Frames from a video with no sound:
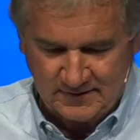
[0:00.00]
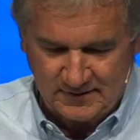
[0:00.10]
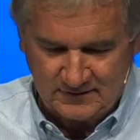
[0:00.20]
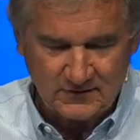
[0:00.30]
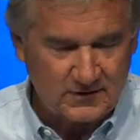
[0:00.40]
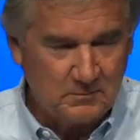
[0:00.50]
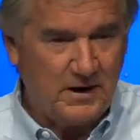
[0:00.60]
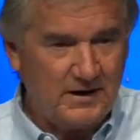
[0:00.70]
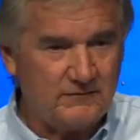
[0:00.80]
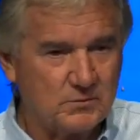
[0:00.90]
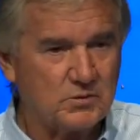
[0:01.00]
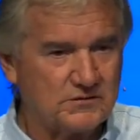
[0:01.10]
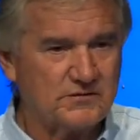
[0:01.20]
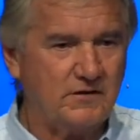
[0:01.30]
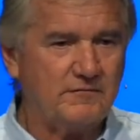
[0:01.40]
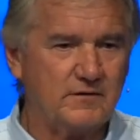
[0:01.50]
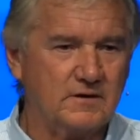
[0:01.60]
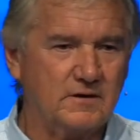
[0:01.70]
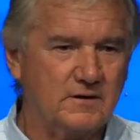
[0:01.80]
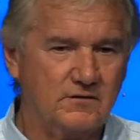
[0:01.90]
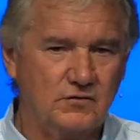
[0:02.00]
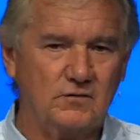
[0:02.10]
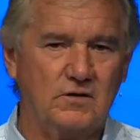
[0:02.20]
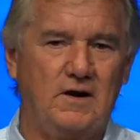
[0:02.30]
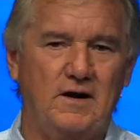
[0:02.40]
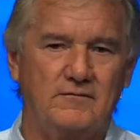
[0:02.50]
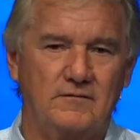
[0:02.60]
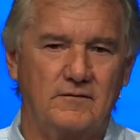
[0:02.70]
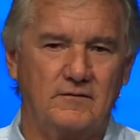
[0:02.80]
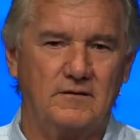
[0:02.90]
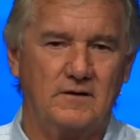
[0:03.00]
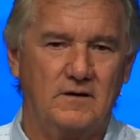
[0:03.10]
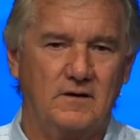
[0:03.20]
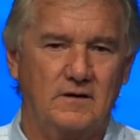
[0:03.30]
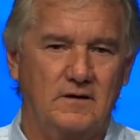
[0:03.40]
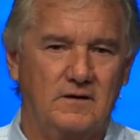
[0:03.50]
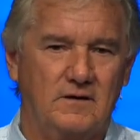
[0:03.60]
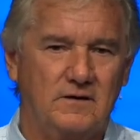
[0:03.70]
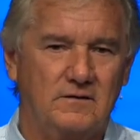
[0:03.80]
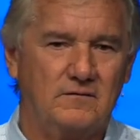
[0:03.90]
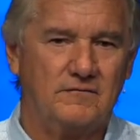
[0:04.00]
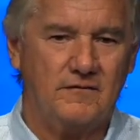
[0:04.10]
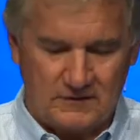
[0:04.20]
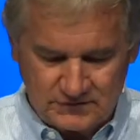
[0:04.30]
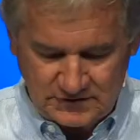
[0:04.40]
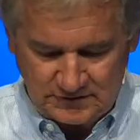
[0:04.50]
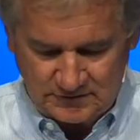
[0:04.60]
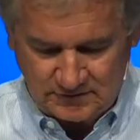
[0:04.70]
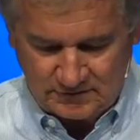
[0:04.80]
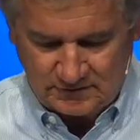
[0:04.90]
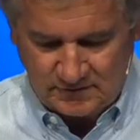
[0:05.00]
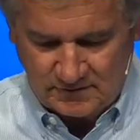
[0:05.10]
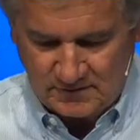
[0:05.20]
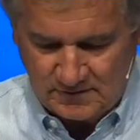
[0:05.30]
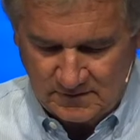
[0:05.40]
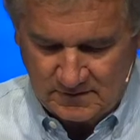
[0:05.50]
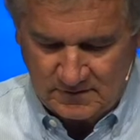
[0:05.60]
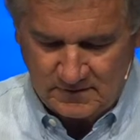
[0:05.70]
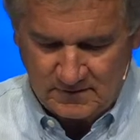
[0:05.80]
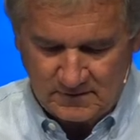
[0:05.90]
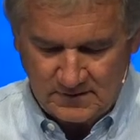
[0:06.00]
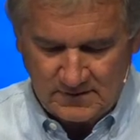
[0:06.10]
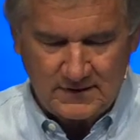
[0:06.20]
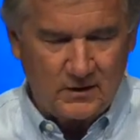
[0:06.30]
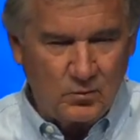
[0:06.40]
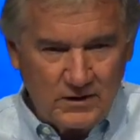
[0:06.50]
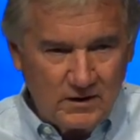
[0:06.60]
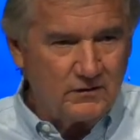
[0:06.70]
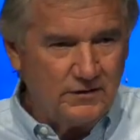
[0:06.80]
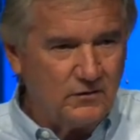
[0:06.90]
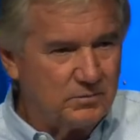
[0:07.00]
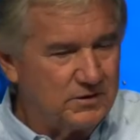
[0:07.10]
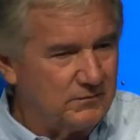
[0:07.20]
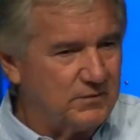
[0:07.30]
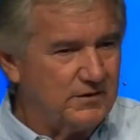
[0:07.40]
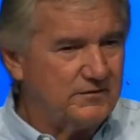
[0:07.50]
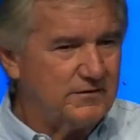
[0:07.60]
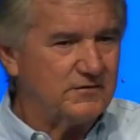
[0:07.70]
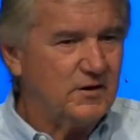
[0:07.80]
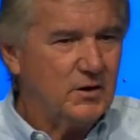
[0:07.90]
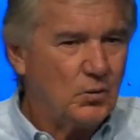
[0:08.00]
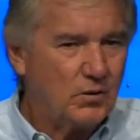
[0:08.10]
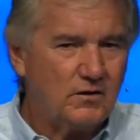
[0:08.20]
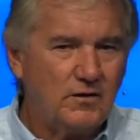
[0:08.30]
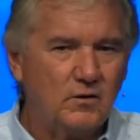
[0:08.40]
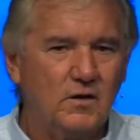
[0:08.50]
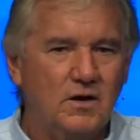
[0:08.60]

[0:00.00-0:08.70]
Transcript: He said, It might even bring suffering into your life to follow Jesus. Now, we all know, please, please listen, we all know